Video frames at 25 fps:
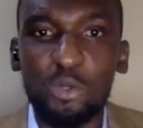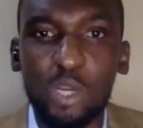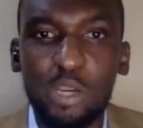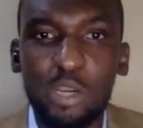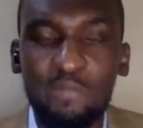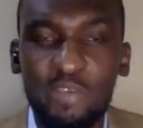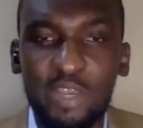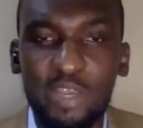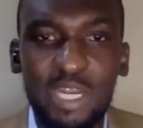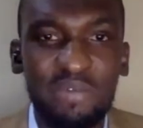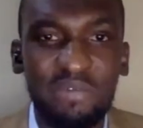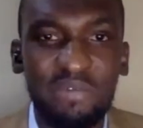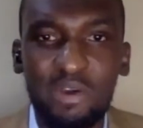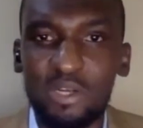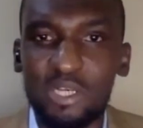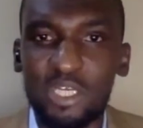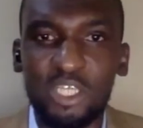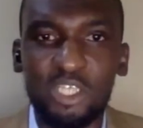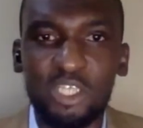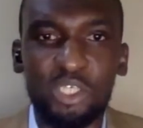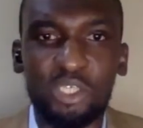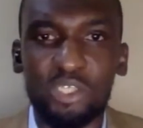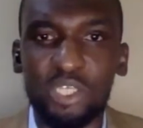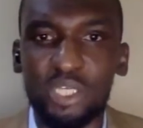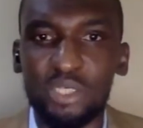Rockefeller
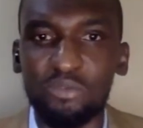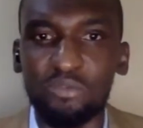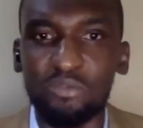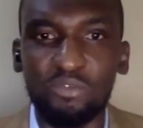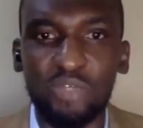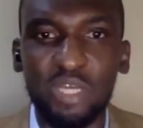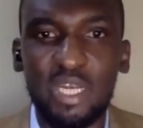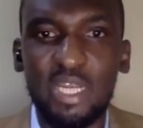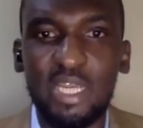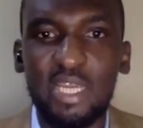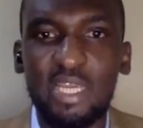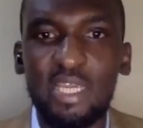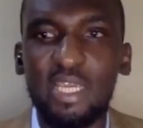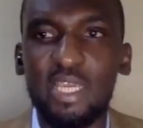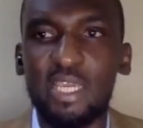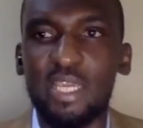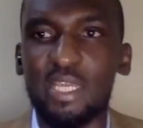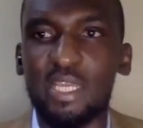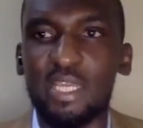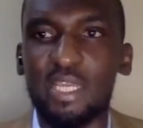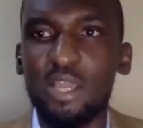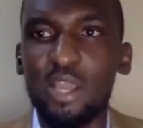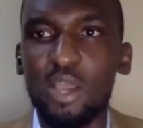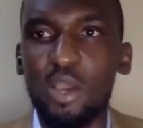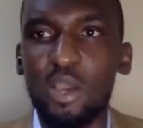Foundation, they're really
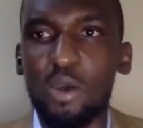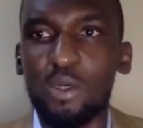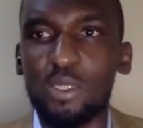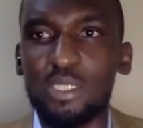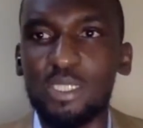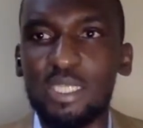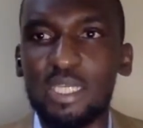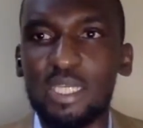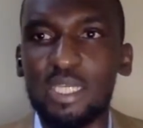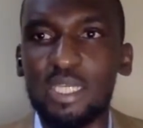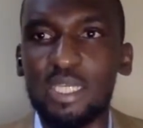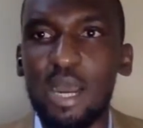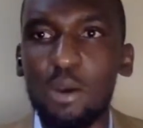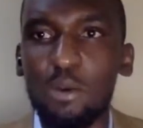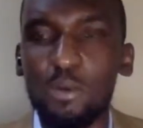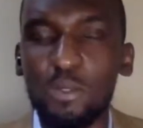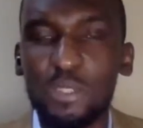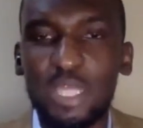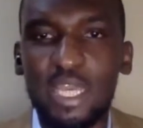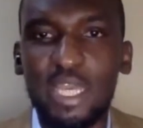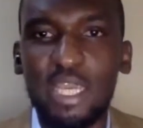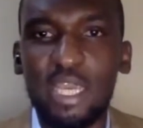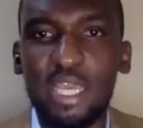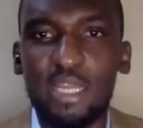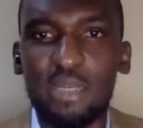keen on seeing how
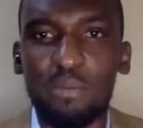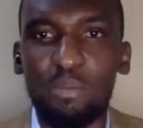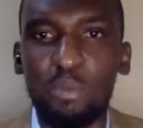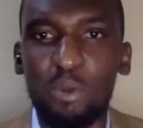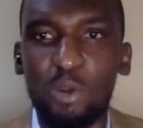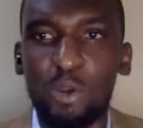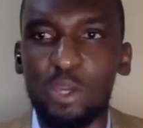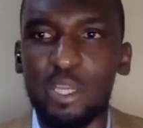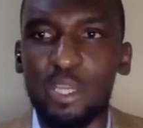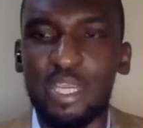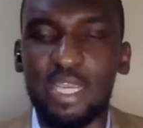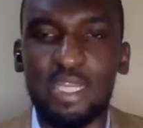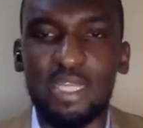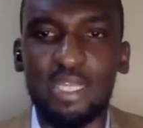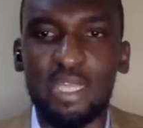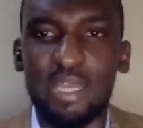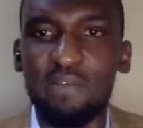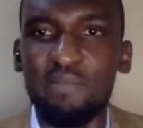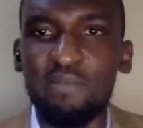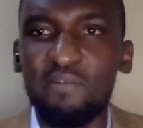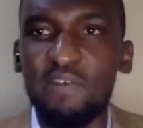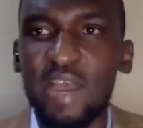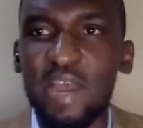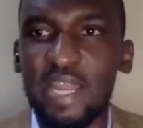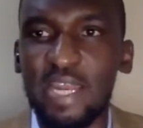they can plug in
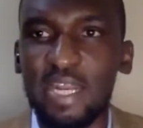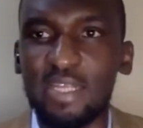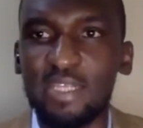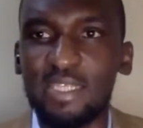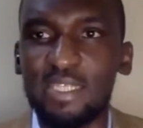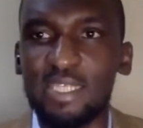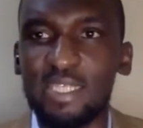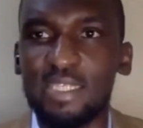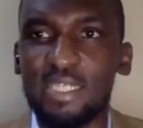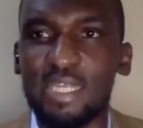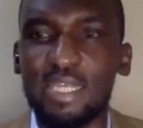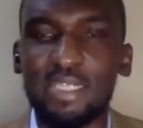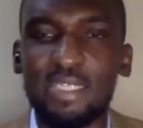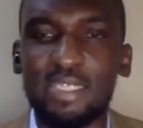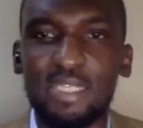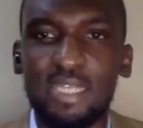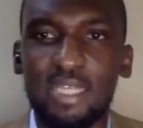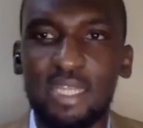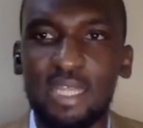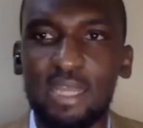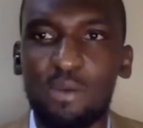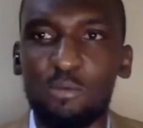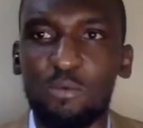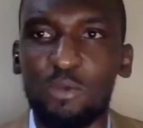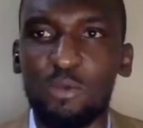their finances and
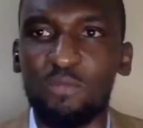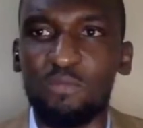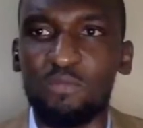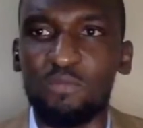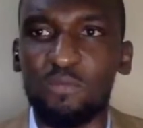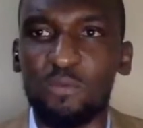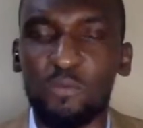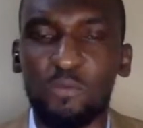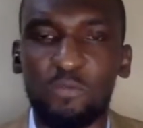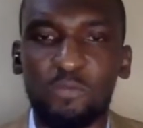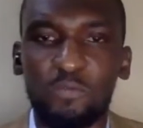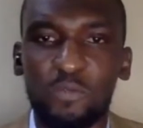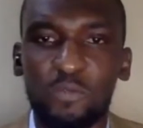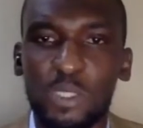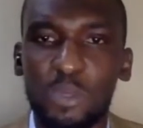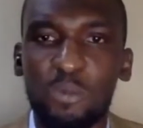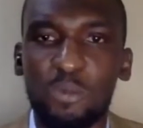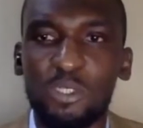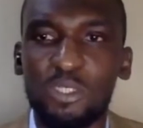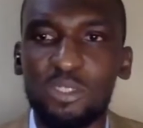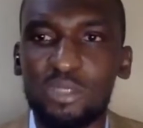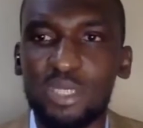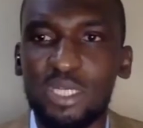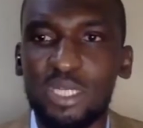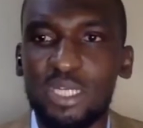see that we've
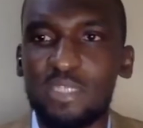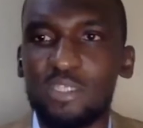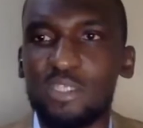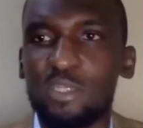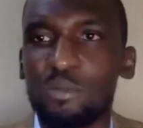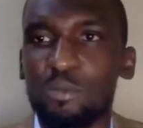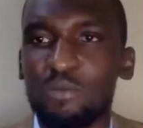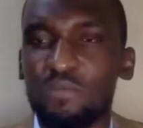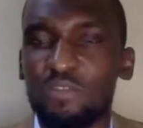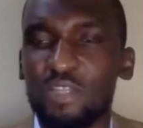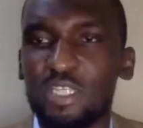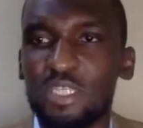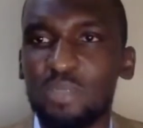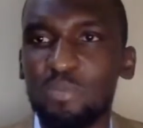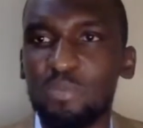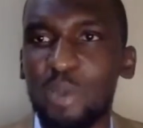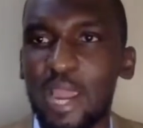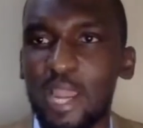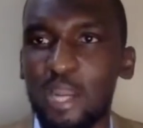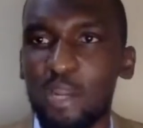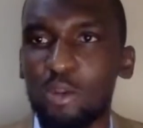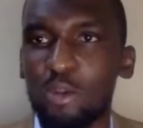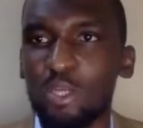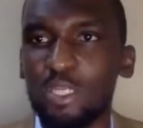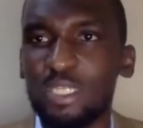demonstrated some of these
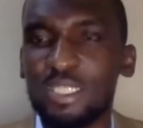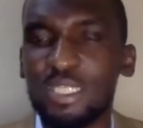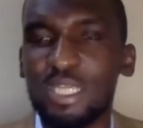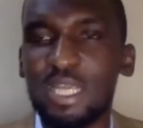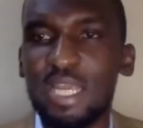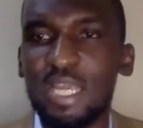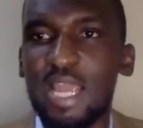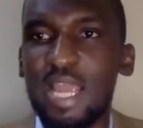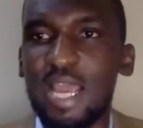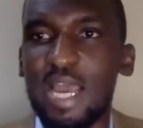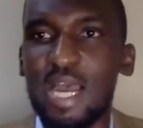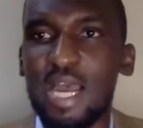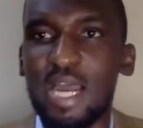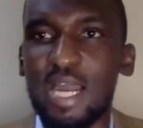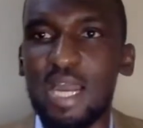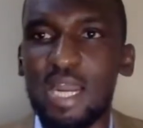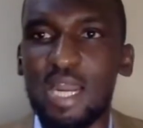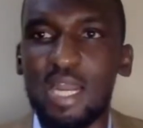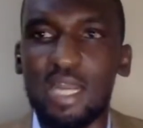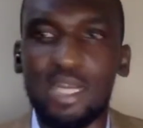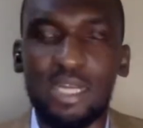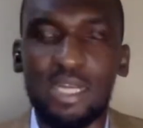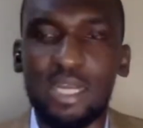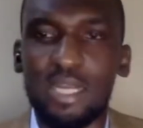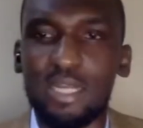pilots
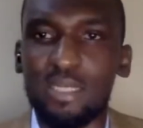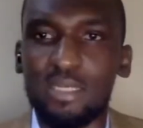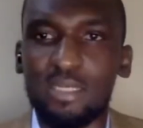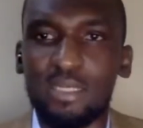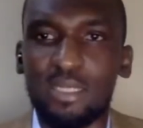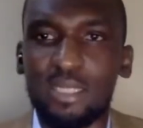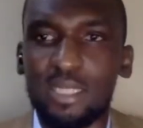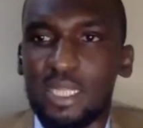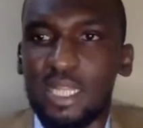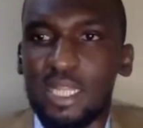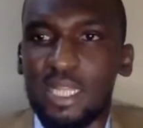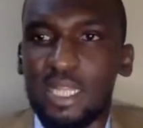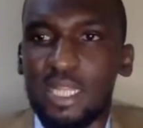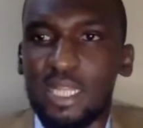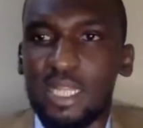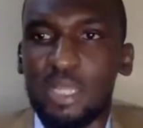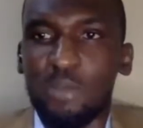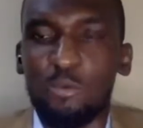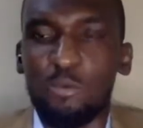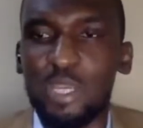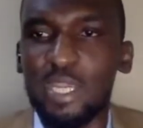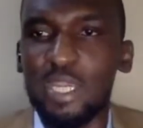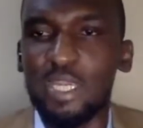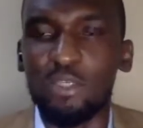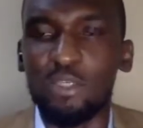and
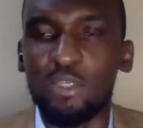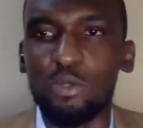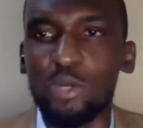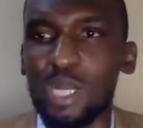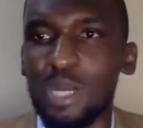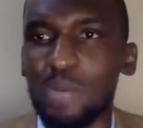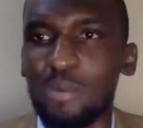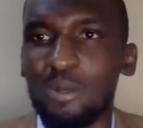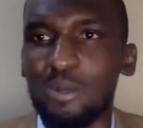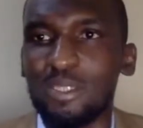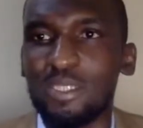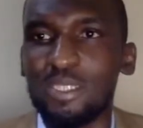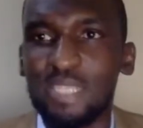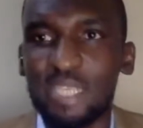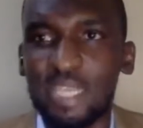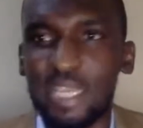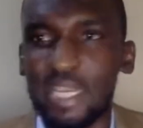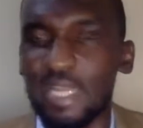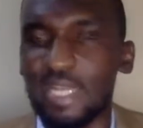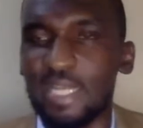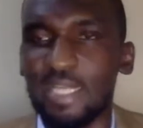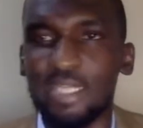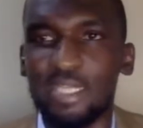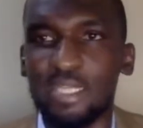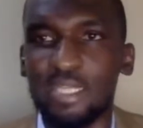then we can talk about
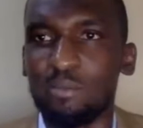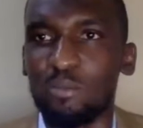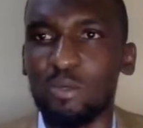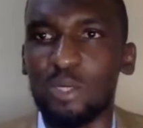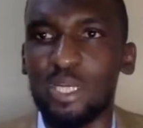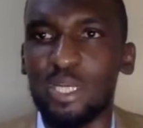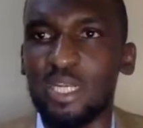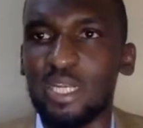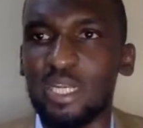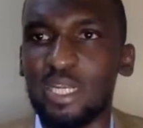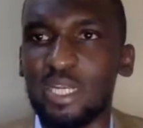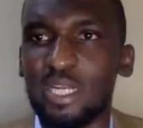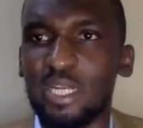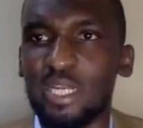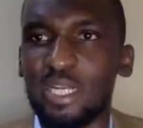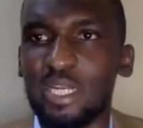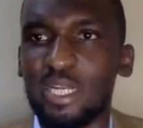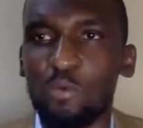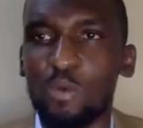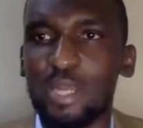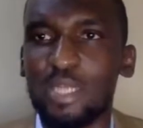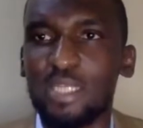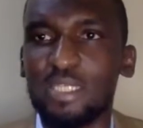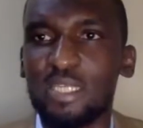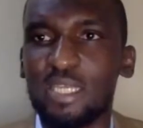scaling them on a
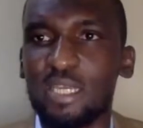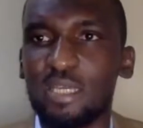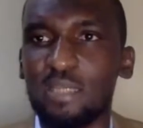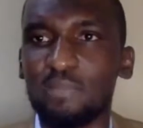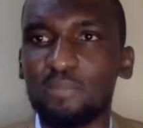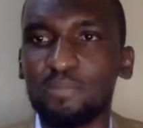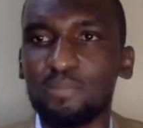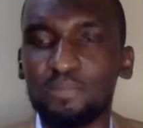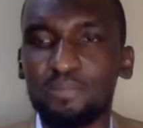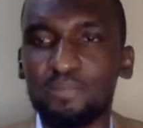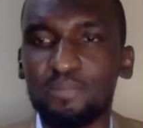nationwide scale.